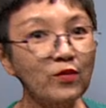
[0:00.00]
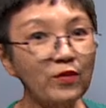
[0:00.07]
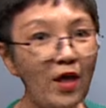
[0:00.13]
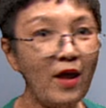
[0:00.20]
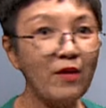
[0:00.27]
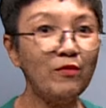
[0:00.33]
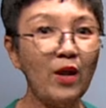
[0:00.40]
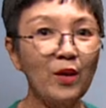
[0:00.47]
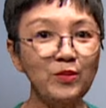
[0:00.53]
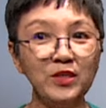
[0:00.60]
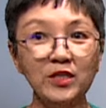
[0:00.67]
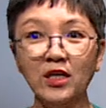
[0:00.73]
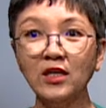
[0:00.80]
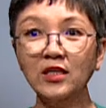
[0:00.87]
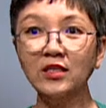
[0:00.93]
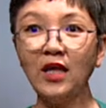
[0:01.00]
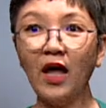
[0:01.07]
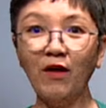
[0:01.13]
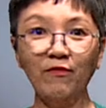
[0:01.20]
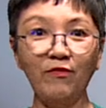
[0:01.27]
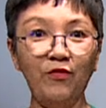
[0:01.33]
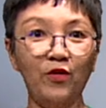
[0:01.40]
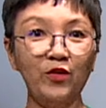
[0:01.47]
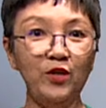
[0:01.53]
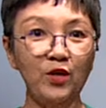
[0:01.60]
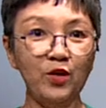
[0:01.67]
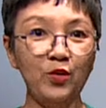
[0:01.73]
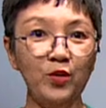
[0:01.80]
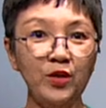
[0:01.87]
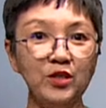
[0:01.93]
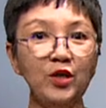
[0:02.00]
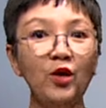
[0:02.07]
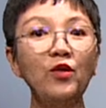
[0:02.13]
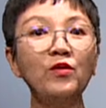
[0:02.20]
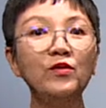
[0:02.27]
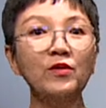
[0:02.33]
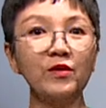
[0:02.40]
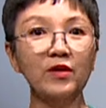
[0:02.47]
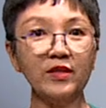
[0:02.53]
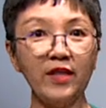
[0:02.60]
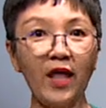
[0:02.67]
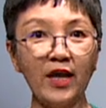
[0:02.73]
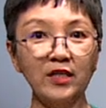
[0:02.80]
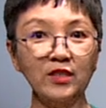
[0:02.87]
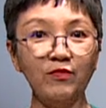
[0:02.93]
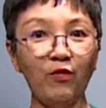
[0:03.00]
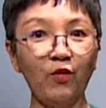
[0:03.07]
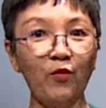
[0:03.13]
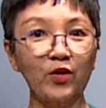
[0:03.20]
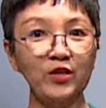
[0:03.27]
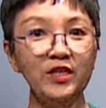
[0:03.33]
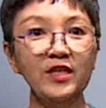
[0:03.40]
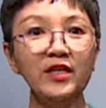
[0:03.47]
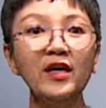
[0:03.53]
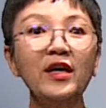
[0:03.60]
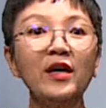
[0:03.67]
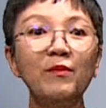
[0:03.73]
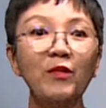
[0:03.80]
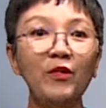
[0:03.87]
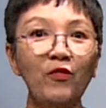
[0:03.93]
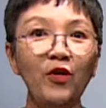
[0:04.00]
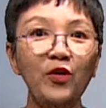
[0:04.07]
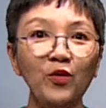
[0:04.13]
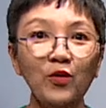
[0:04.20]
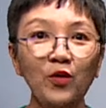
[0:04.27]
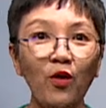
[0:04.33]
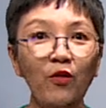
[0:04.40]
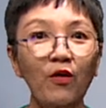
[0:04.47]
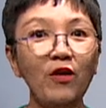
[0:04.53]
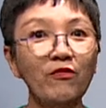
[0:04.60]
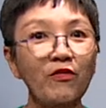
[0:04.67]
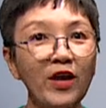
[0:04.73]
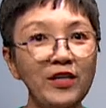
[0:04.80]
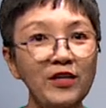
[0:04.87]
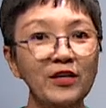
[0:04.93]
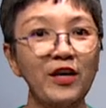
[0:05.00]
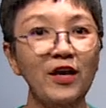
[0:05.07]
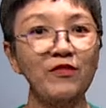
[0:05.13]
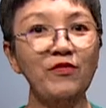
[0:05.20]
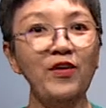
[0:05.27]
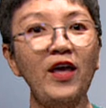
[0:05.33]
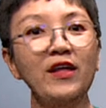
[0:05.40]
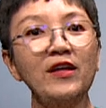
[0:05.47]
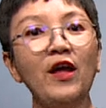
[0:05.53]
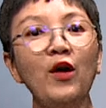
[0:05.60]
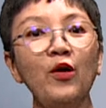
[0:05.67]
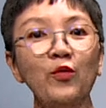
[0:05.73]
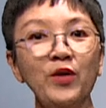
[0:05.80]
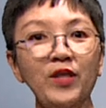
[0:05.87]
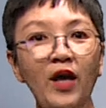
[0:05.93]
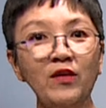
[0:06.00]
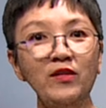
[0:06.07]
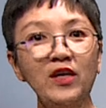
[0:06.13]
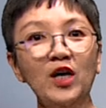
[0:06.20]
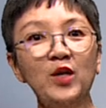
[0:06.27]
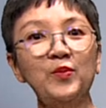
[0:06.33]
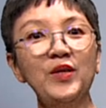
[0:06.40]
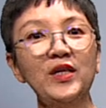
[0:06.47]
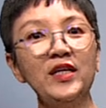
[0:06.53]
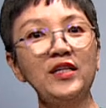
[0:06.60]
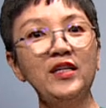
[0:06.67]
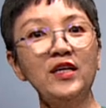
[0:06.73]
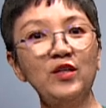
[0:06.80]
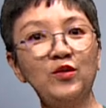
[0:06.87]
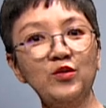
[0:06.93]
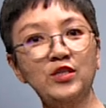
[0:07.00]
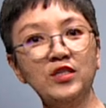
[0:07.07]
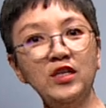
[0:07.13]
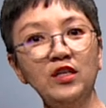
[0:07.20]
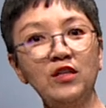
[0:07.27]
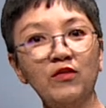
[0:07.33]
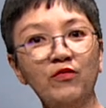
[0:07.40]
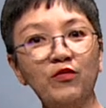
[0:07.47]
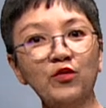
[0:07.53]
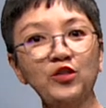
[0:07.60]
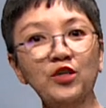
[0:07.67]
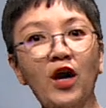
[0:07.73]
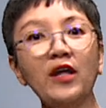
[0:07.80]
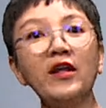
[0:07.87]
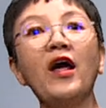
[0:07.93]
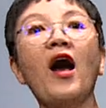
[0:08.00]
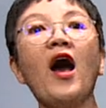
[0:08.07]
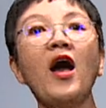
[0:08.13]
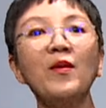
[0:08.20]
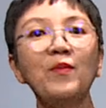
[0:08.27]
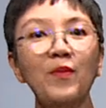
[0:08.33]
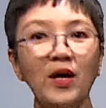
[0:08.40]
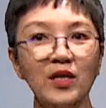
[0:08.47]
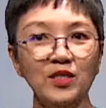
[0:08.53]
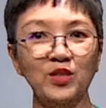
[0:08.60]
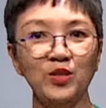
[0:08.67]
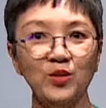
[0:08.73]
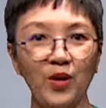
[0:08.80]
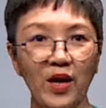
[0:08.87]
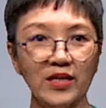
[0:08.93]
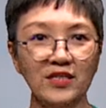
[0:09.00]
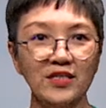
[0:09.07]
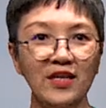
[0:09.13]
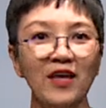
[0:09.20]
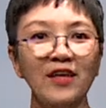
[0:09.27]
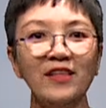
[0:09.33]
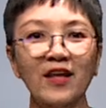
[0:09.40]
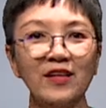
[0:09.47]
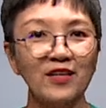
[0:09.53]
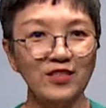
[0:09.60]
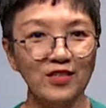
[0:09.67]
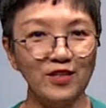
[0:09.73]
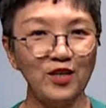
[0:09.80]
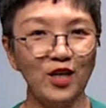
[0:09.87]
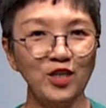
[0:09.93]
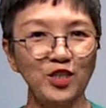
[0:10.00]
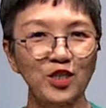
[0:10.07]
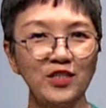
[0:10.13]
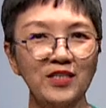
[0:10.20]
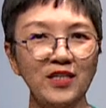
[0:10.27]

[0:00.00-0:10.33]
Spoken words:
that wraps things up for the Gui Chou. Thanks for watching. Before you go, a final caveat. Without the ability to see the full chart, I must stress that the suggestions